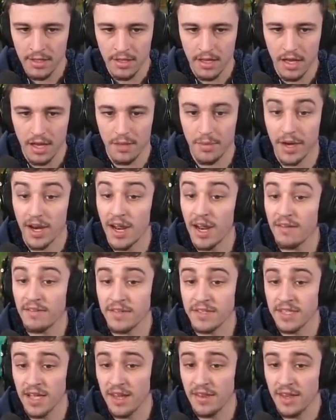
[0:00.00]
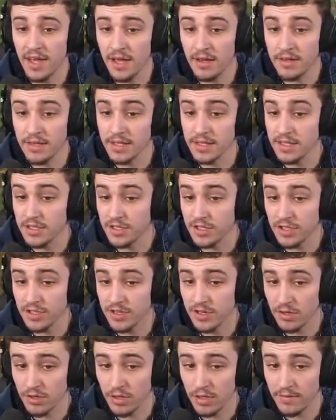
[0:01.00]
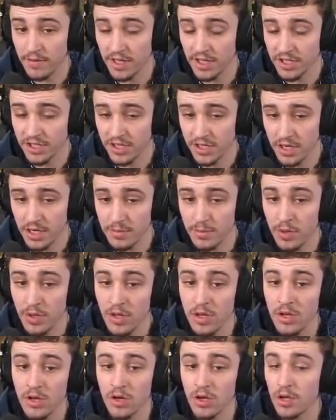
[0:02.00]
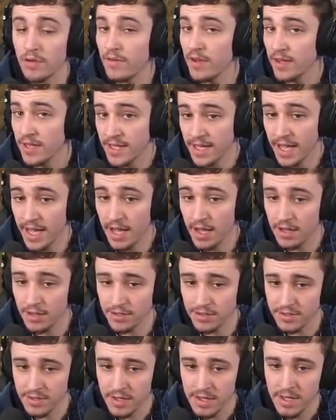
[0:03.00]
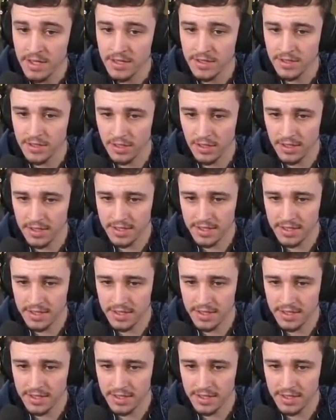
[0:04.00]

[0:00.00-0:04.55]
But I haven't done that. This has just got all of our sheep, all of our cows. It's got